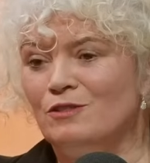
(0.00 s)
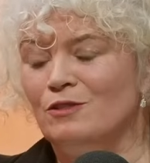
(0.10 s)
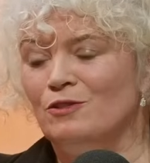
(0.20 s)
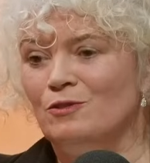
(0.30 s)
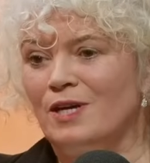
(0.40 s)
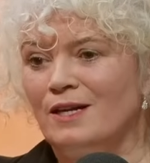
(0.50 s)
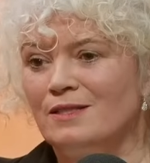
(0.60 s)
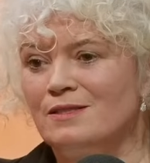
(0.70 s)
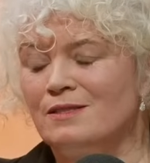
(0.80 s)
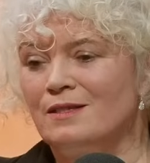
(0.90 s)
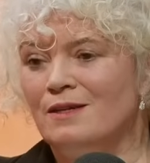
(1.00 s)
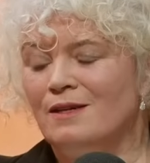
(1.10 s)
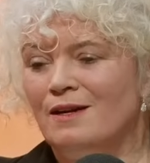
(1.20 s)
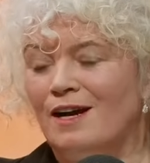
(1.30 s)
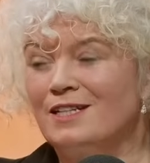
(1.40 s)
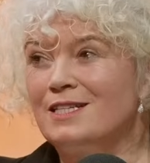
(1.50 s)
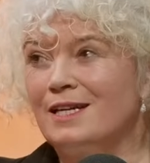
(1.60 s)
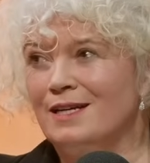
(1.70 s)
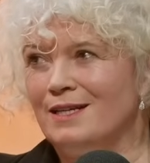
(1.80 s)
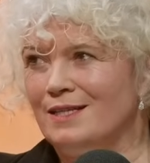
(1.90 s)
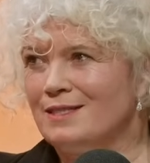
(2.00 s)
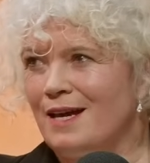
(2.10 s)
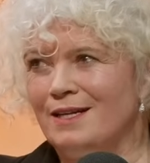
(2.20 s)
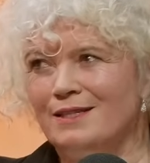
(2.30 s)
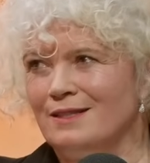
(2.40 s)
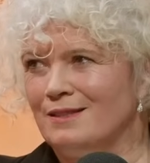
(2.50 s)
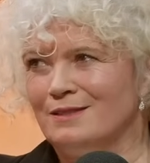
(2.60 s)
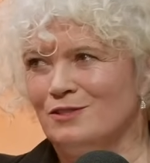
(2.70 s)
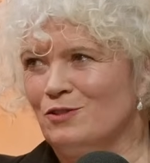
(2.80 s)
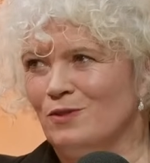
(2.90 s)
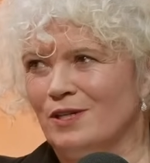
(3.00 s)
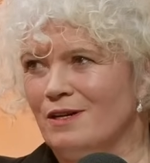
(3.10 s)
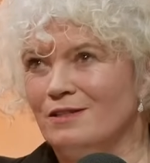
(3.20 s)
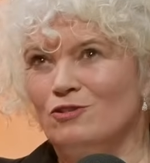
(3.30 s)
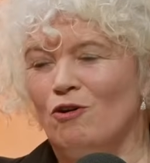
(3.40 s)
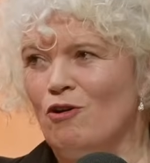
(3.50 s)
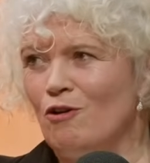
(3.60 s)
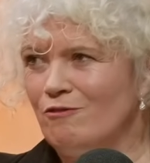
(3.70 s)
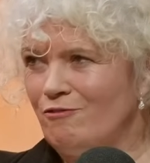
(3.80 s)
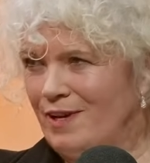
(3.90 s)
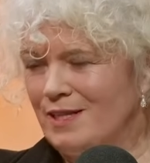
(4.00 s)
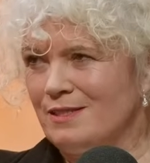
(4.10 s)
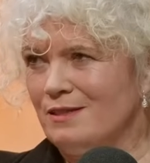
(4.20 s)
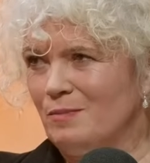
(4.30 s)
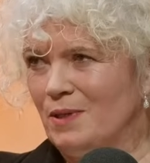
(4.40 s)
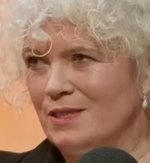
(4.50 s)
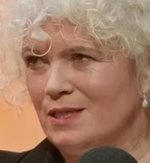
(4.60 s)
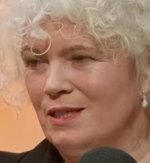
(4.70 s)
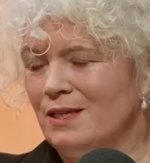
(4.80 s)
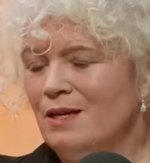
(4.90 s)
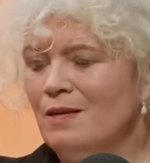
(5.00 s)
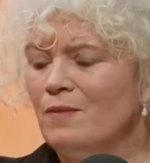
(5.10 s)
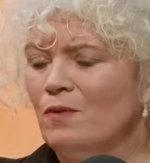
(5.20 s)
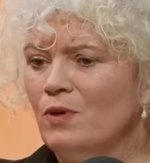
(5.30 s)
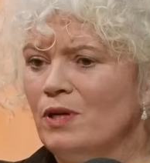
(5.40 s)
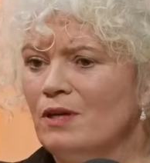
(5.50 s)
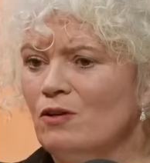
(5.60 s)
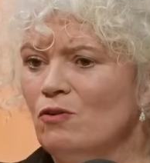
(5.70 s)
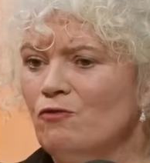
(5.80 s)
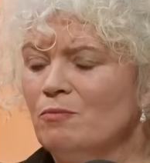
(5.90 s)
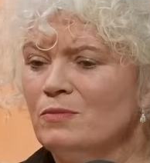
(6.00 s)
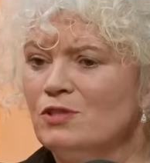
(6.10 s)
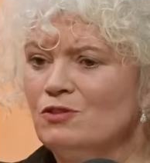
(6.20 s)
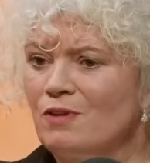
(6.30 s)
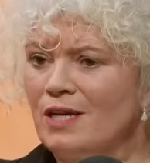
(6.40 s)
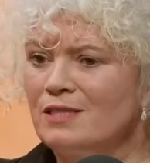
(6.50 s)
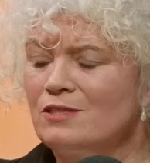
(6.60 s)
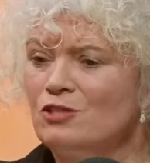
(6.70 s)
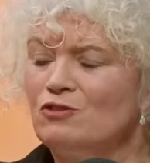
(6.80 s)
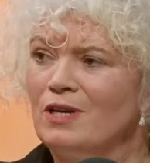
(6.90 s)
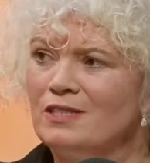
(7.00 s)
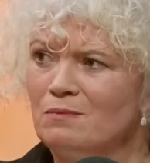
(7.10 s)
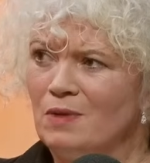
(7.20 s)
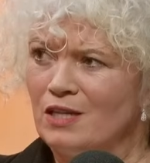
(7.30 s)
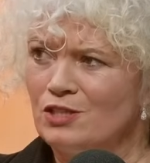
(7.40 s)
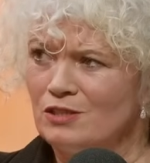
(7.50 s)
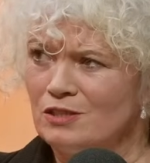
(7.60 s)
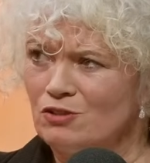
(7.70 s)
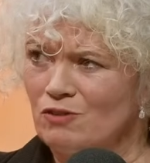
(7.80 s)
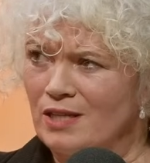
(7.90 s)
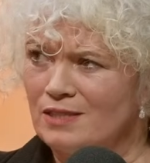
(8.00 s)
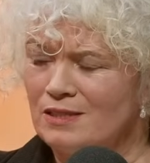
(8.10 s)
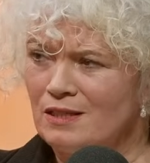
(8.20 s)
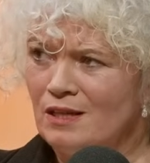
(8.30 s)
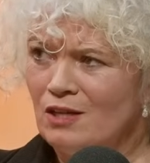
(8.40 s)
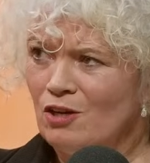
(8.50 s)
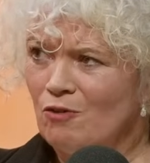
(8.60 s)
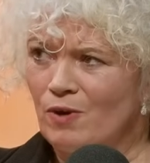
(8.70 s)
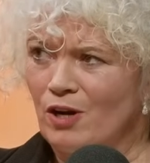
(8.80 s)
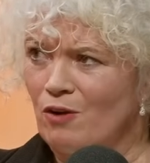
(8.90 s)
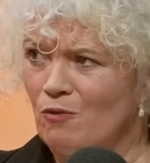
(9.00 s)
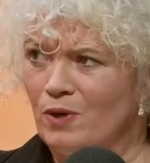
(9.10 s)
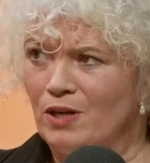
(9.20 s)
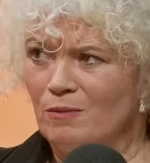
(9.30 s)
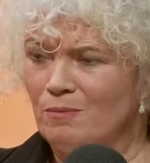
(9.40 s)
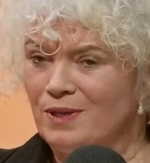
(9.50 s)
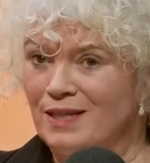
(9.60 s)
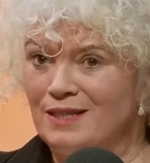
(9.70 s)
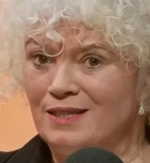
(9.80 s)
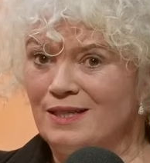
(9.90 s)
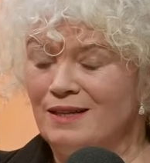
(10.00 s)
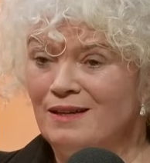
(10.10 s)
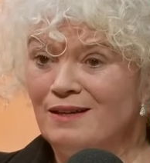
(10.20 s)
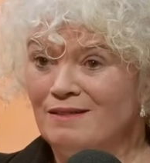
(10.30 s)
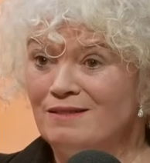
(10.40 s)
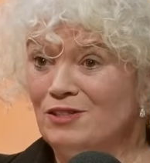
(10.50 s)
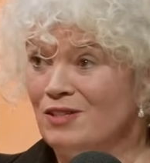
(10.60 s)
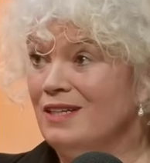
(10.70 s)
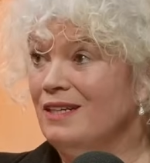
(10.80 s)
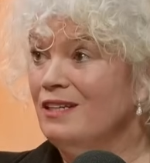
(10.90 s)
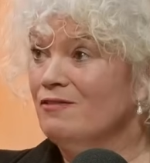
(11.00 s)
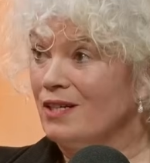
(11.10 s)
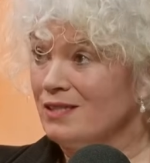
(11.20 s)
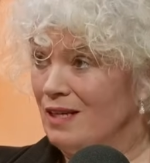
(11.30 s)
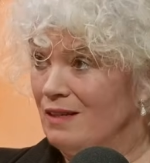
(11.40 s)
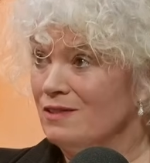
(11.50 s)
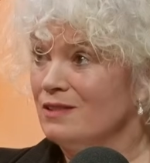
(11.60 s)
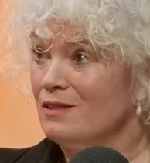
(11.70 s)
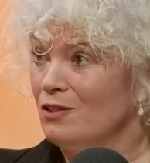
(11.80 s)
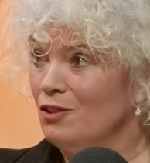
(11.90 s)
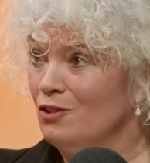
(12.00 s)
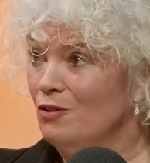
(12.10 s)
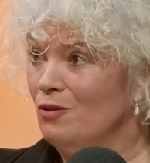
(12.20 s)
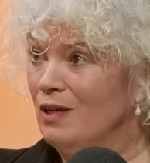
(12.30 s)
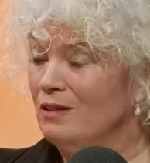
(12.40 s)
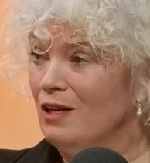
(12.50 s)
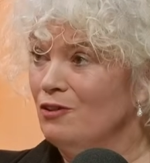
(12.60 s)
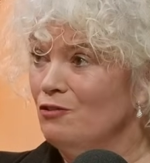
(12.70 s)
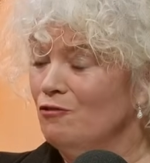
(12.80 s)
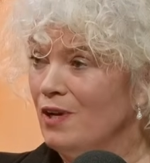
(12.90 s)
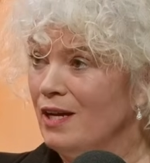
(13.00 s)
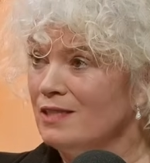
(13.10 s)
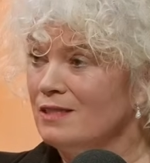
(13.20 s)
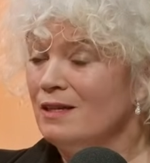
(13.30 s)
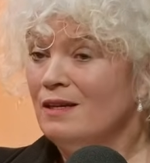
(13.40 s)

You can't articulate anything that's going on. It's all felt in the body. We can go from stress to transmarginal stress, where we completely nearly leave ourselves, and you find,